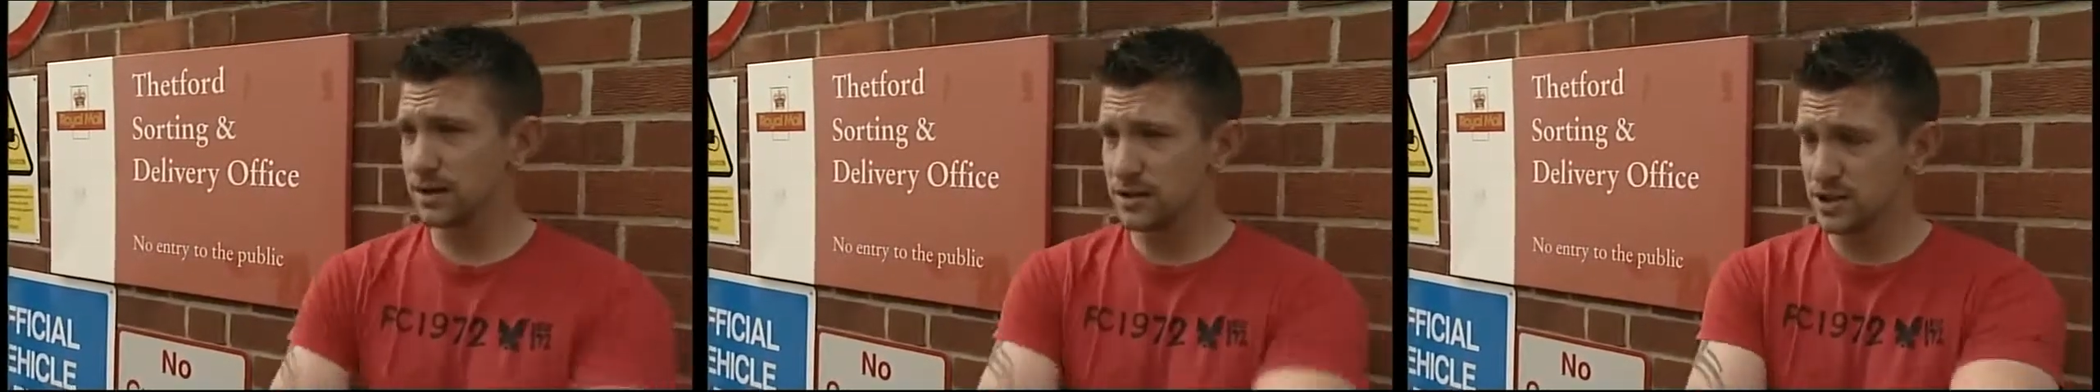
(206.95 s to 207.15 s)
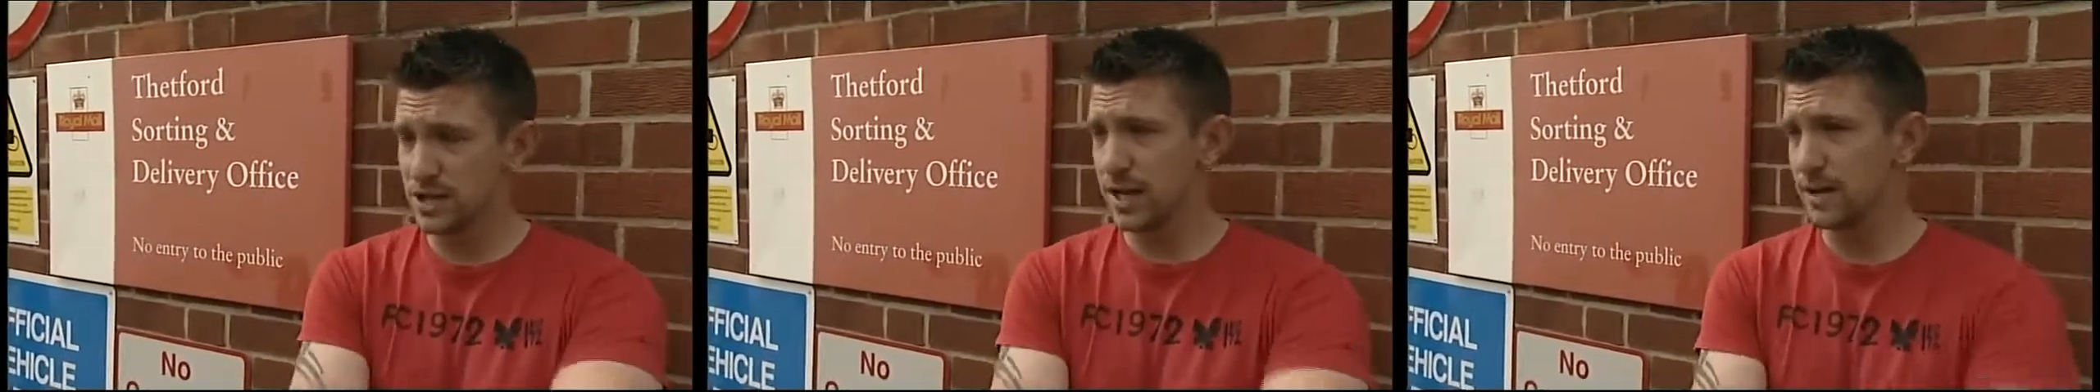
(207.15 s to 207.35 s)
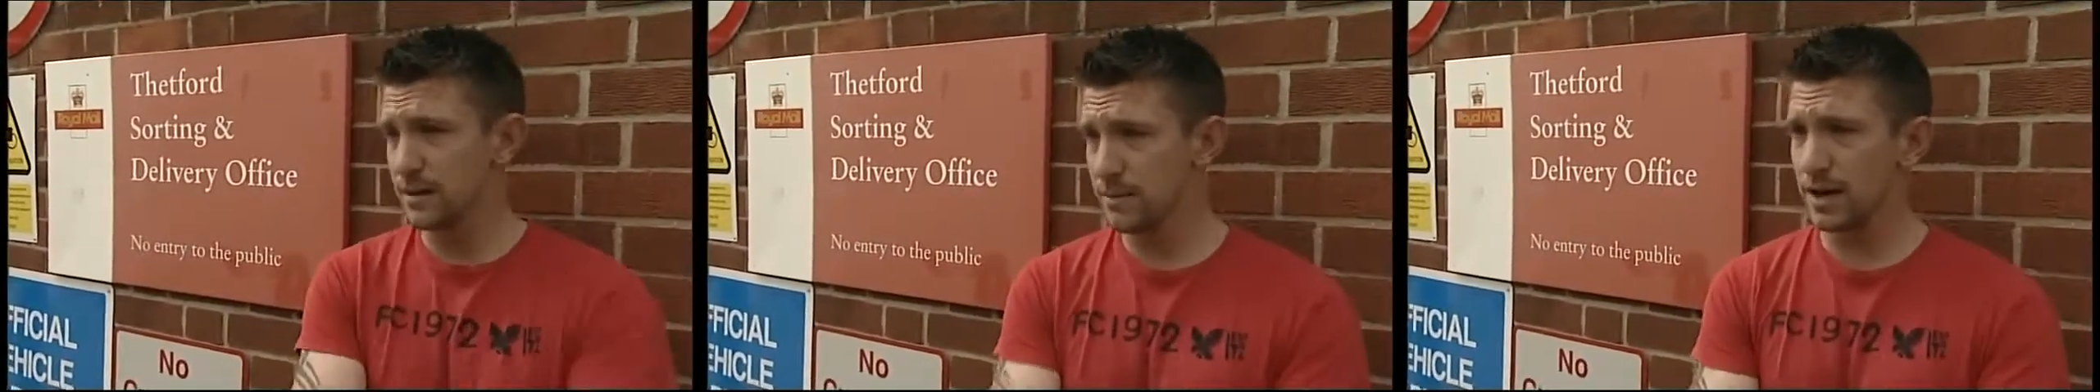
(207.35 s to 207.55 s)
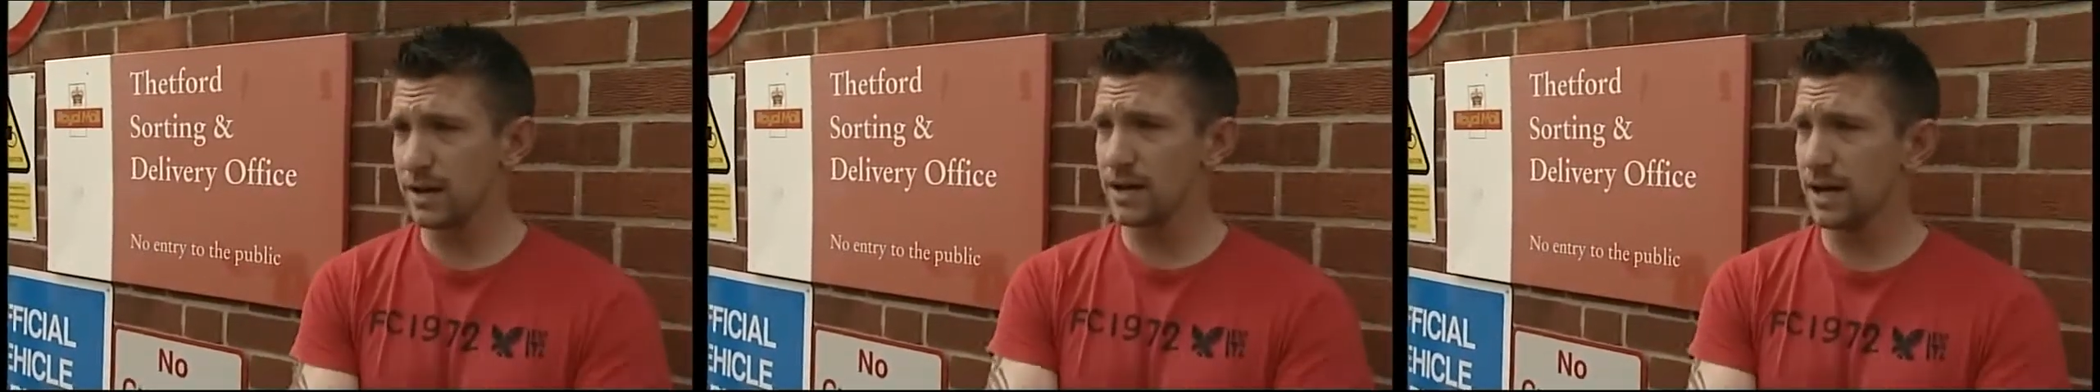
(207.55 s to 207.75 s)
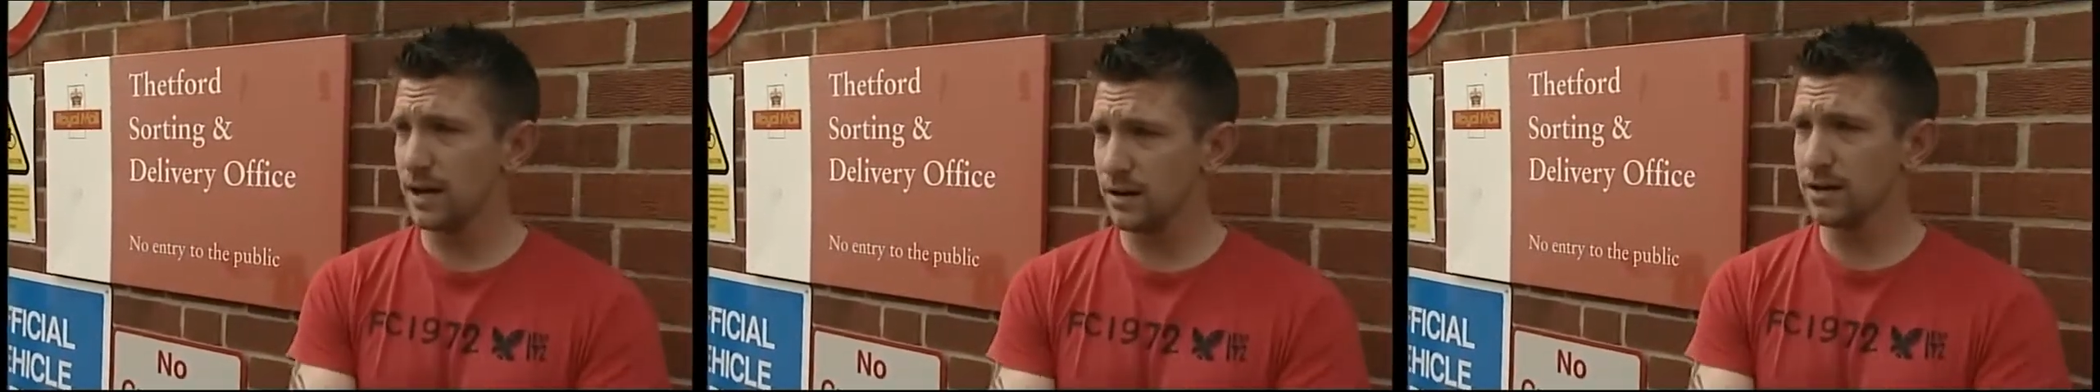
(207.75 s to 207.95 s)
you can share the
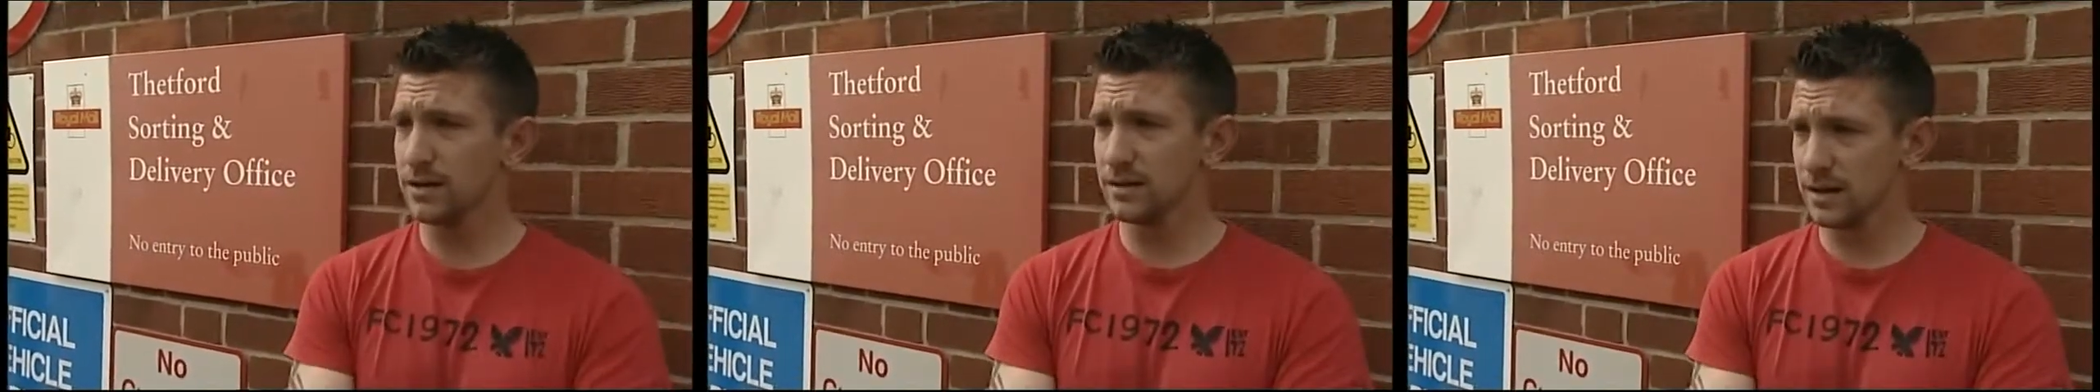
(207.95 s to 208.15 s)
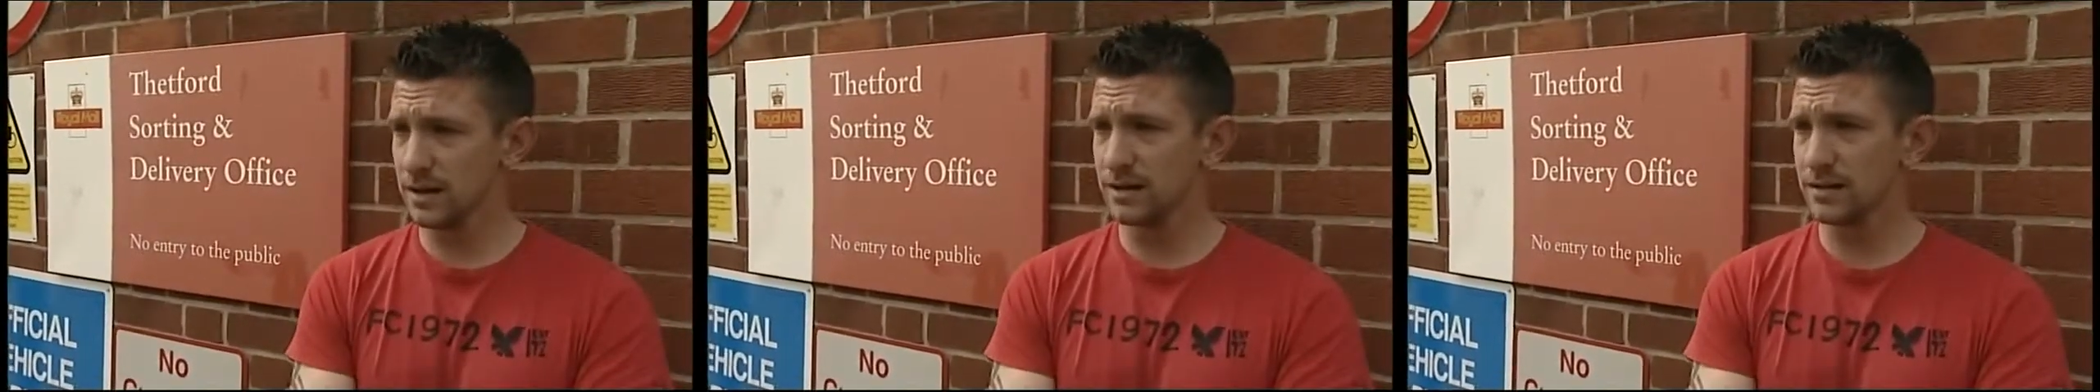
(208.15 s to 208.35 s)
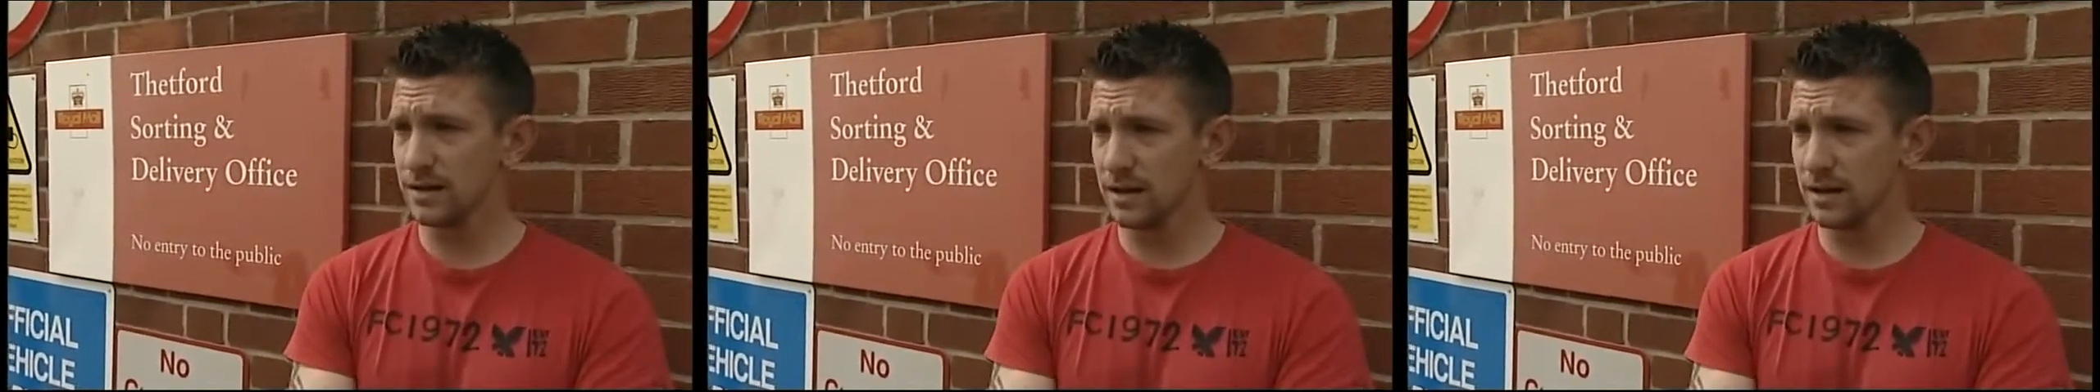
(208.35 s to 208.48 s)
money out and,